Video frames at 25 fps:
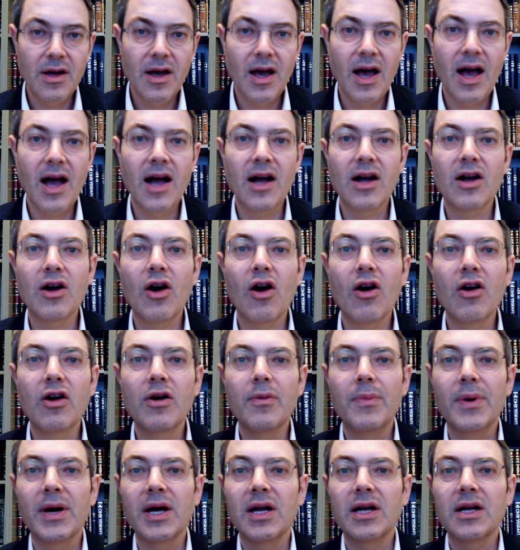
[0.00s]
And
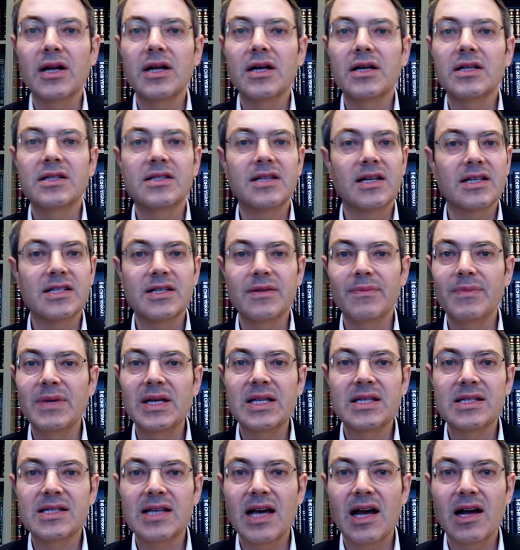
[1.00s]
korban doesn't
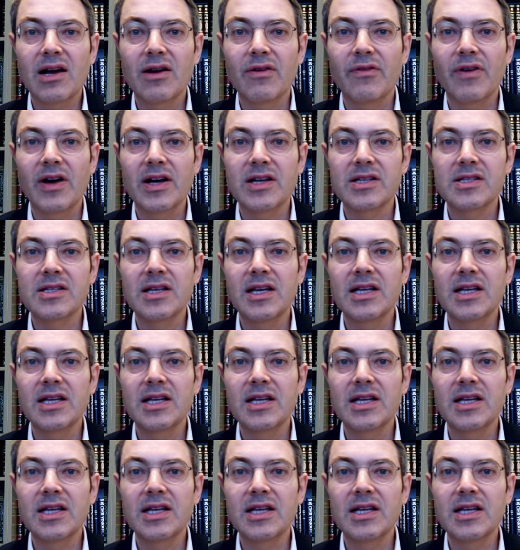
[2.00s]
mean sacrifice.